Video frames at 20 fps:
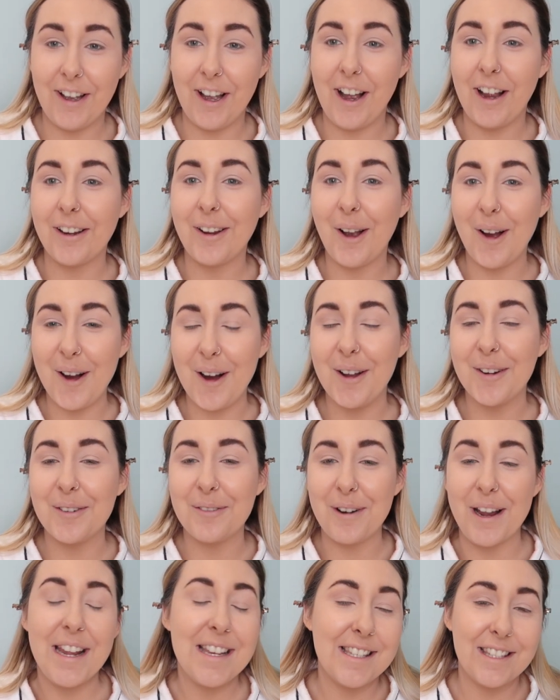I can't
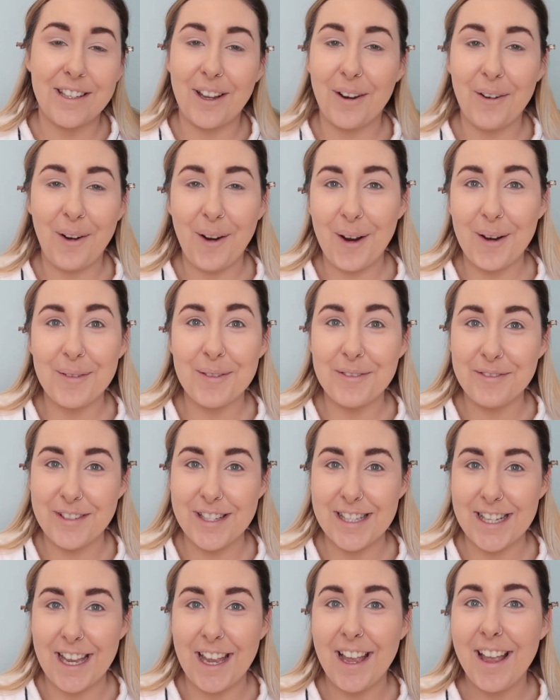wait to go home and
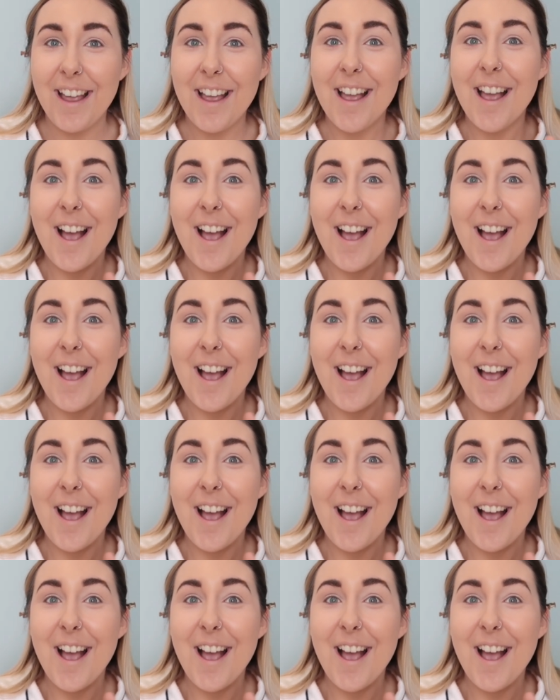visit.